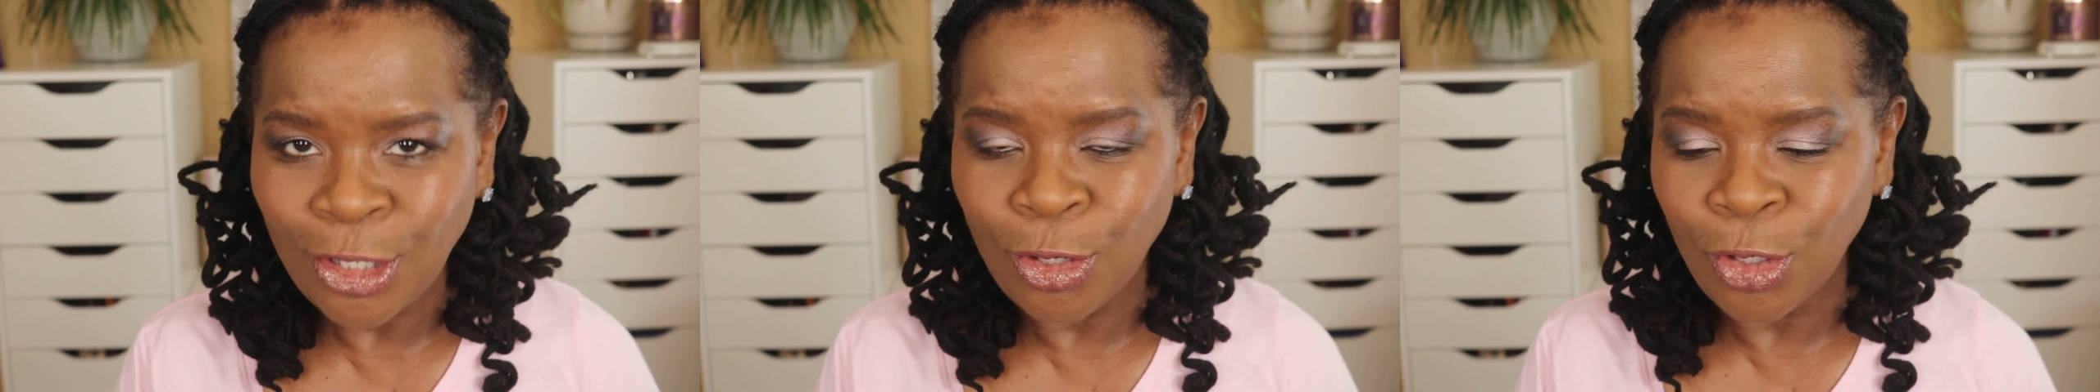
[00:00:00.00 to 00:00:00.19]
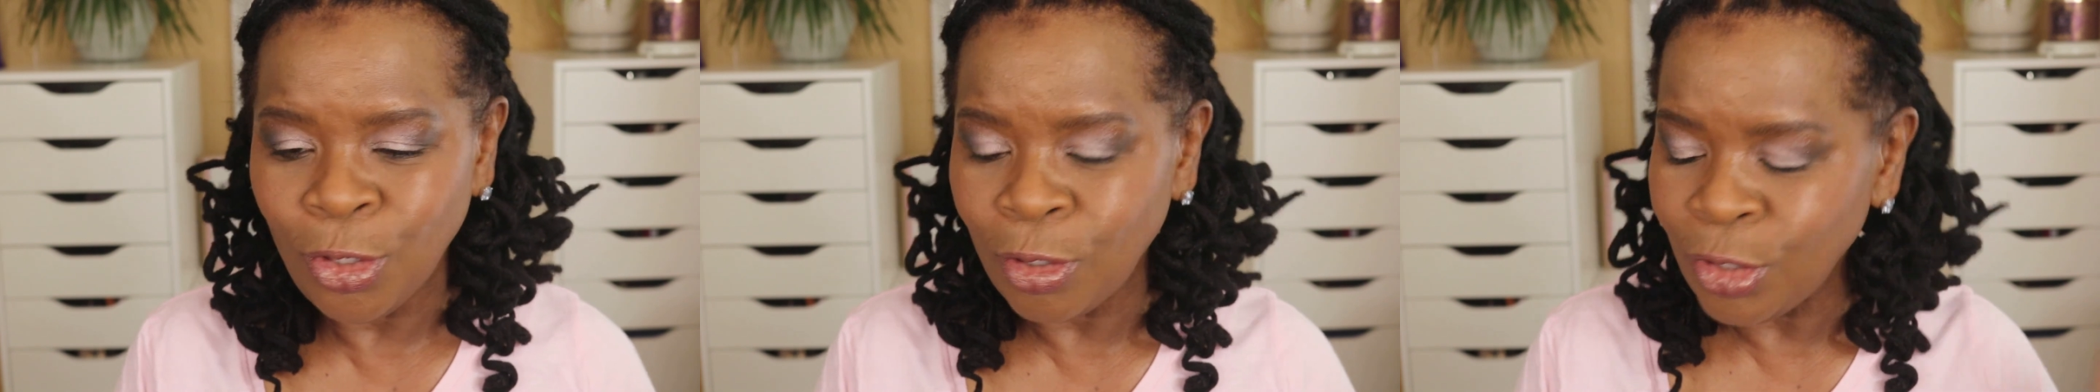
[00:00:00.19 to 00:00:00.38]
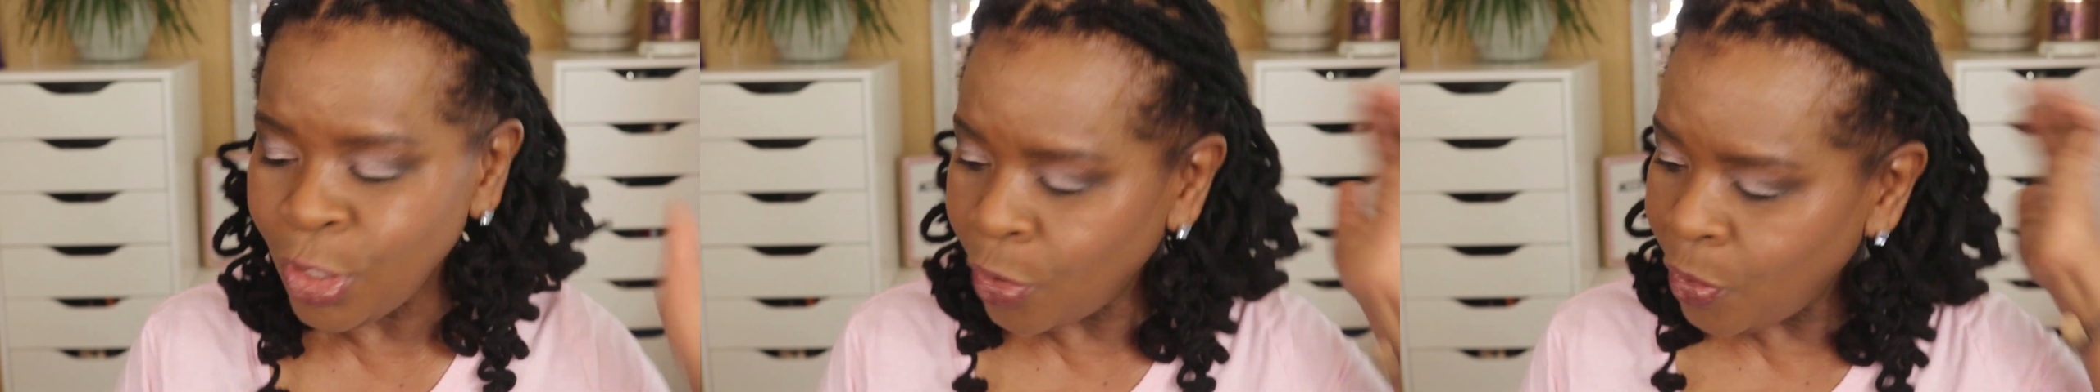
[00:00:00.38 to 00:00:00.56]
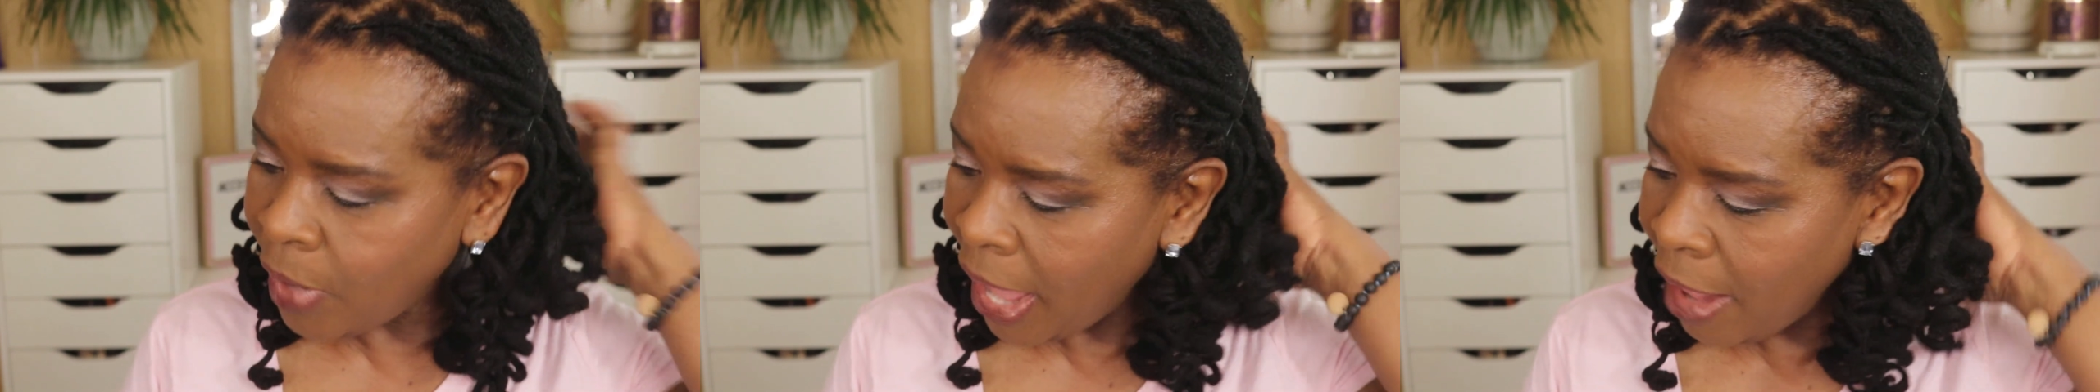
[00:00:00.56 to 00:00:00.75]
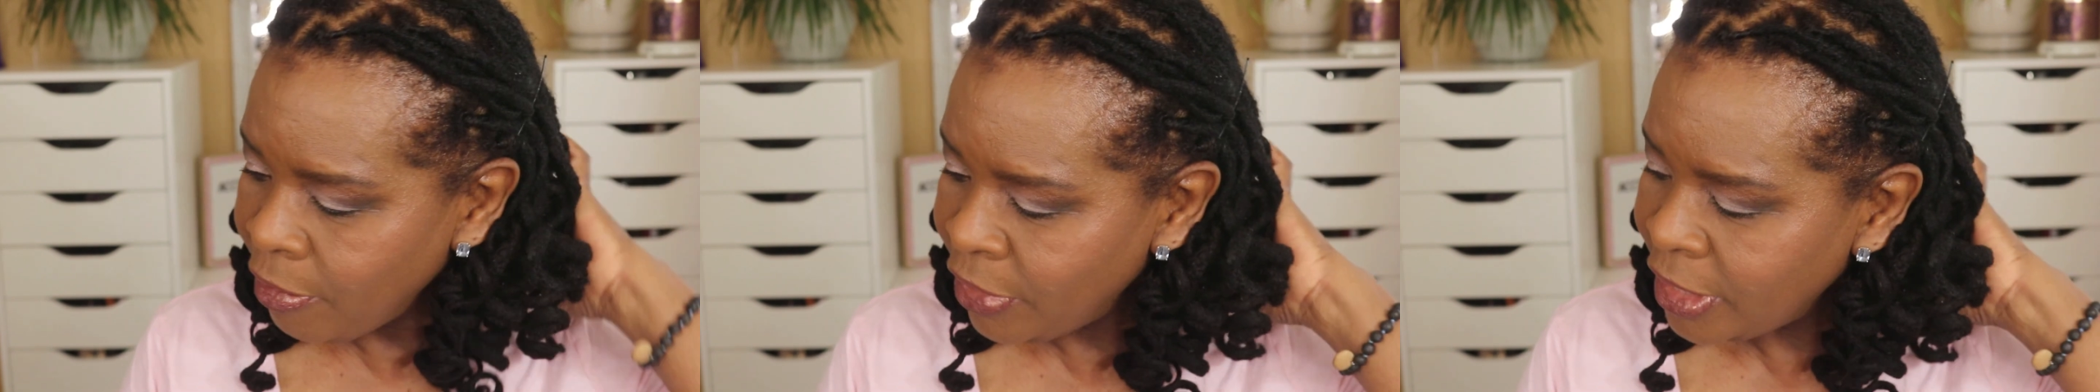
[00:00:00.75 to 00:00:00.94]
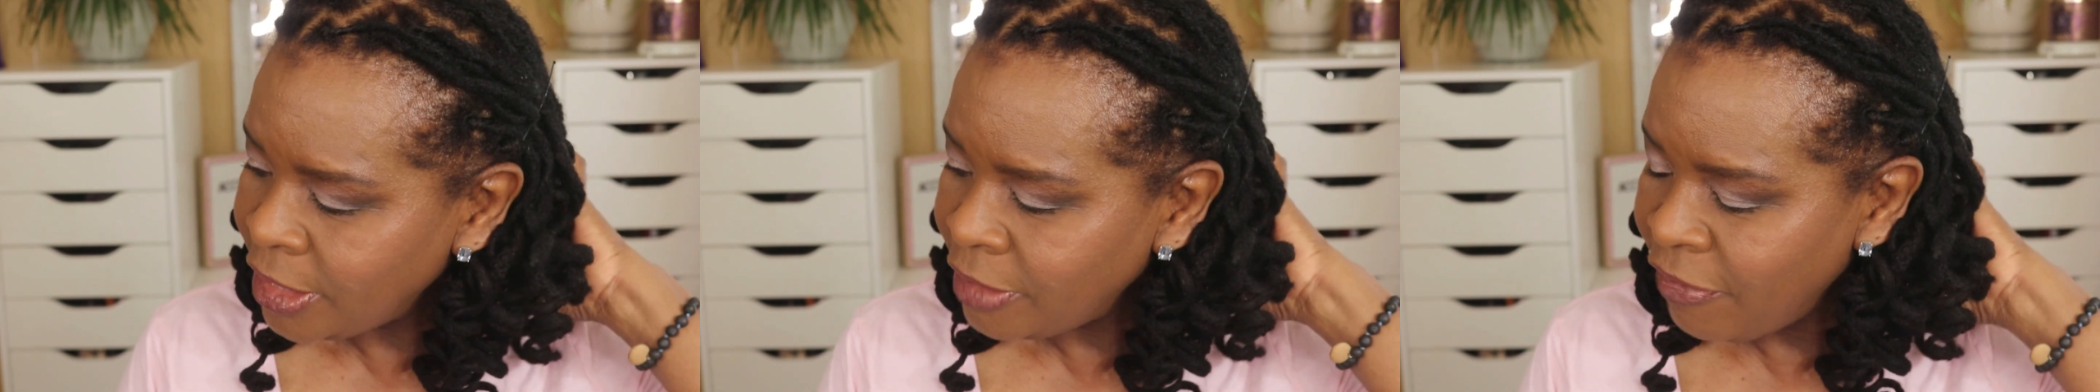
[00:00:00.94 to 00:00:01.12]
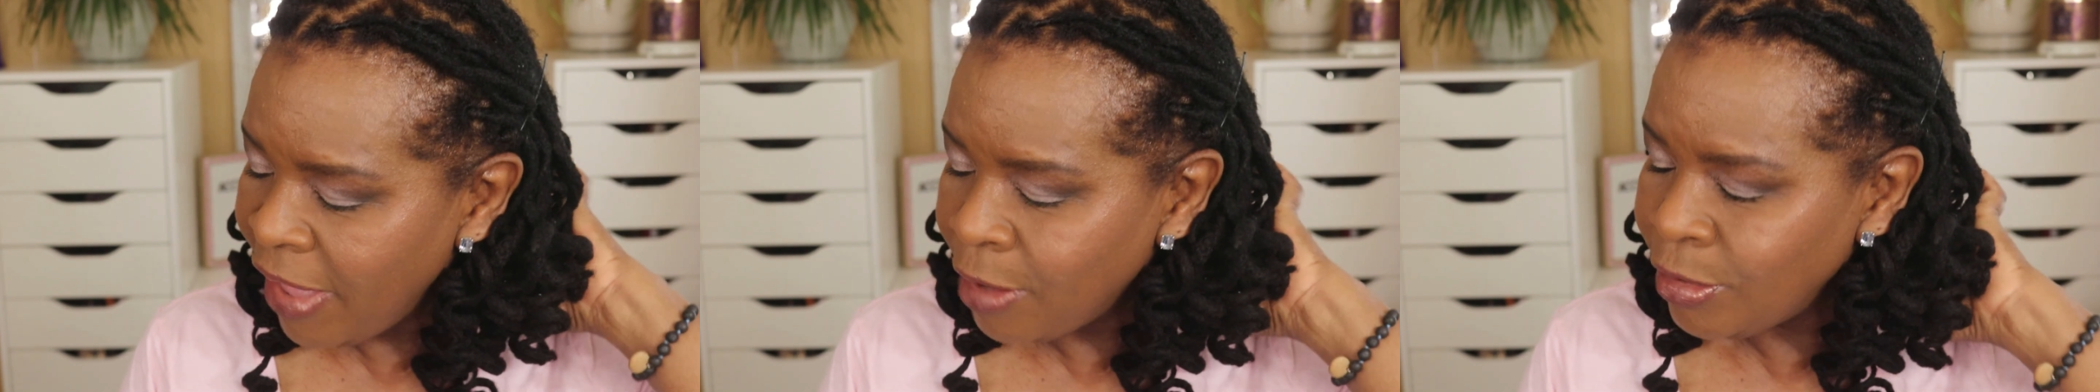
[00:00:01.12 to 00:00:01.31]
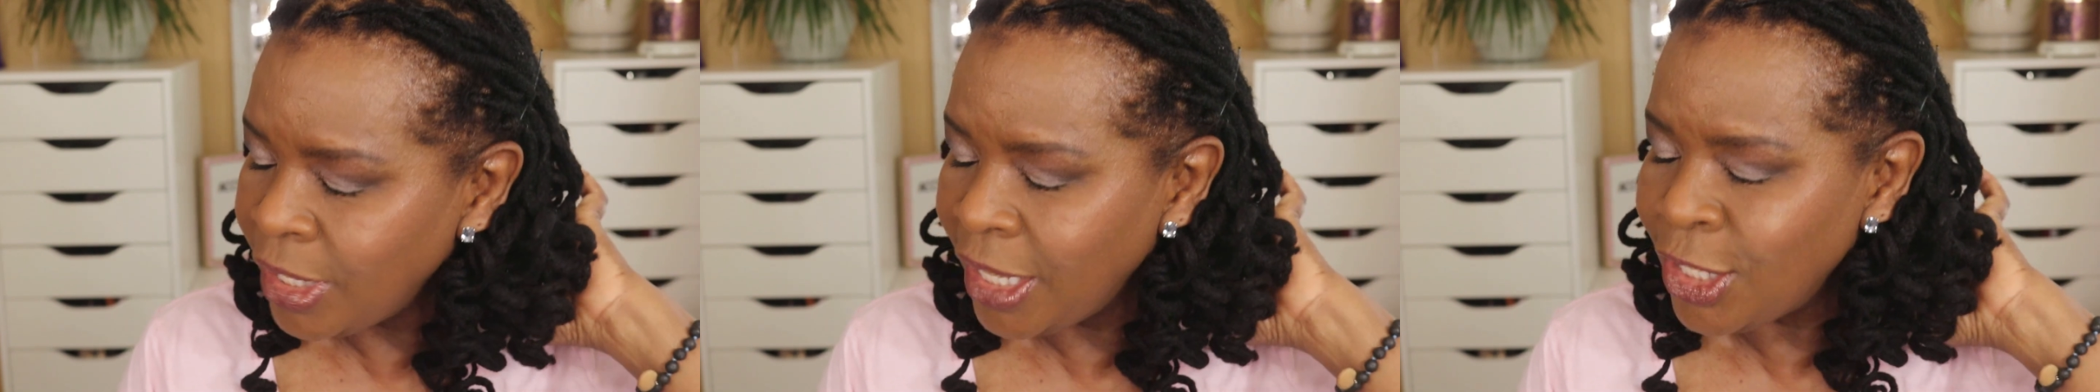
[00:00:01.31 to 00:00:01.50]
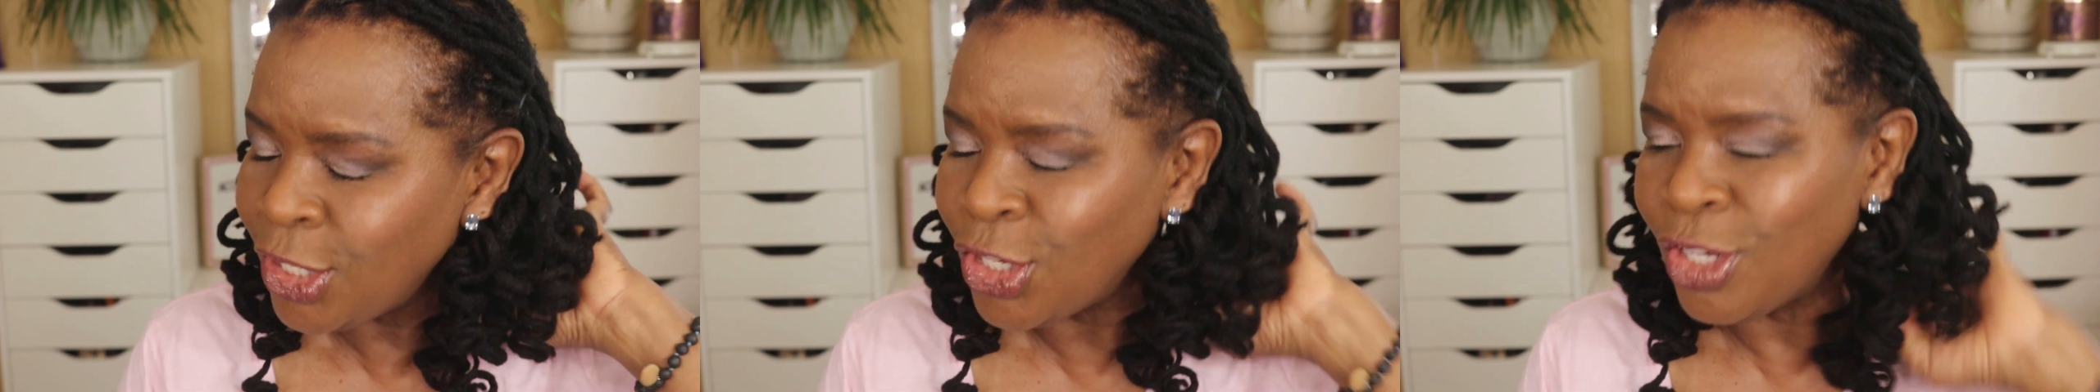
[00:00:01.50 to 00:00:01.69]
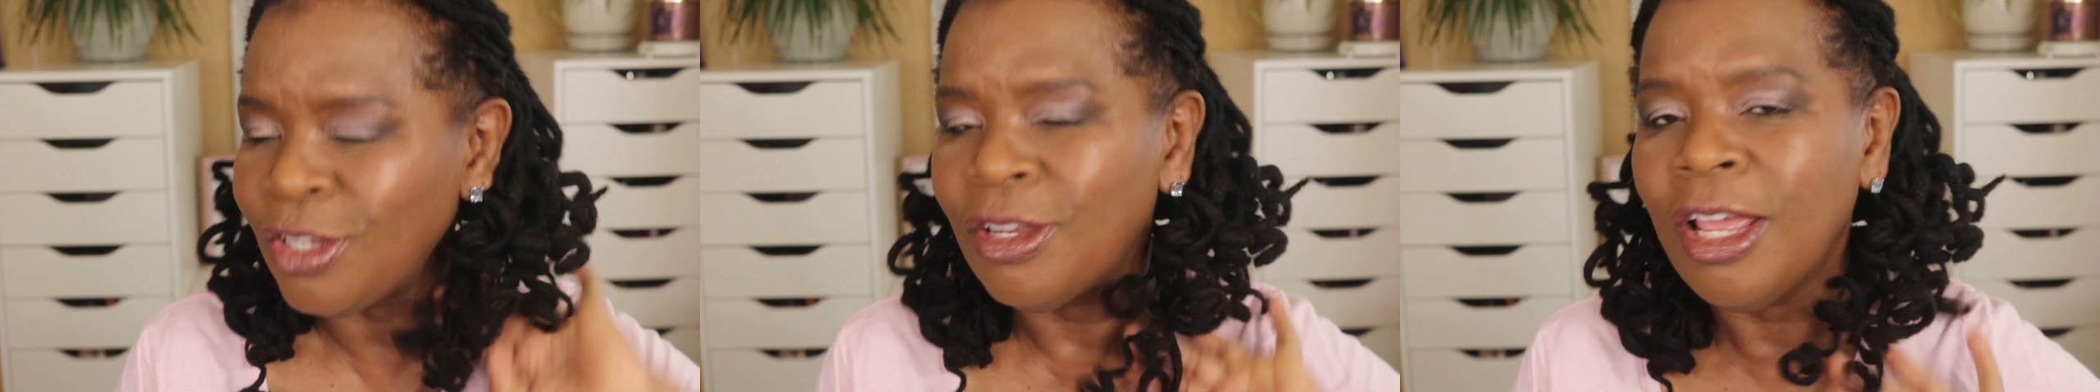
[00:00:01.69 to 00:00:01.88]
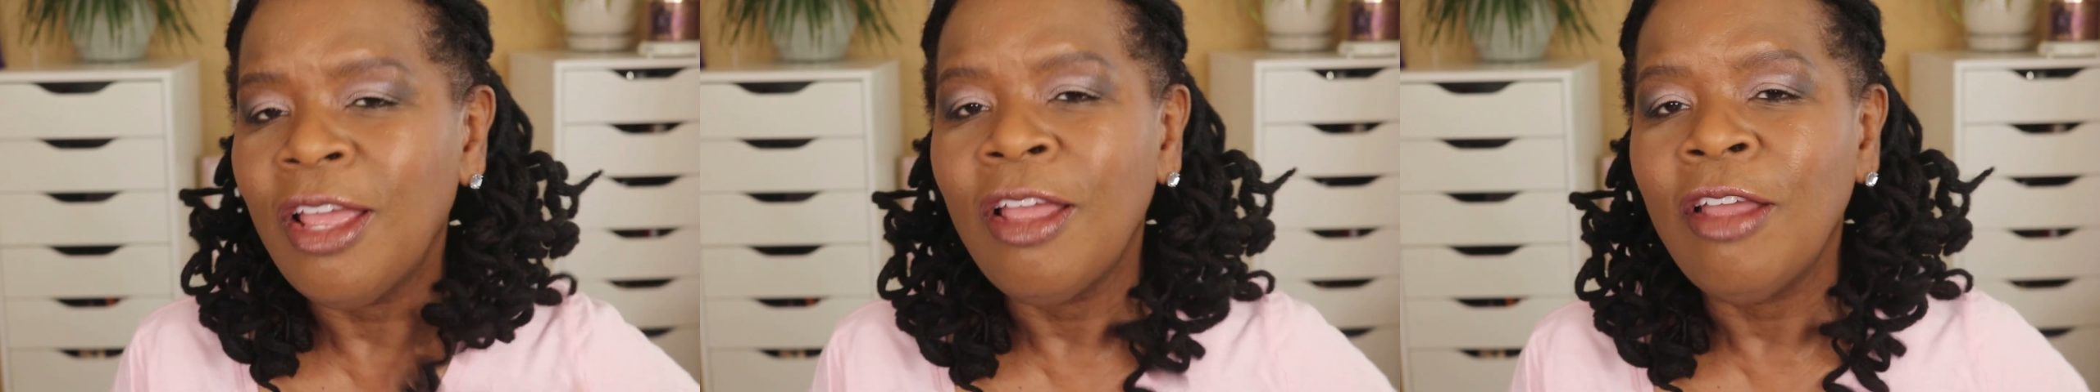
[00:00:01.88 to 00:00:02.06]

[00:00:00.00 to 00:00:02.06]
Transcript: so you'll know how this foundation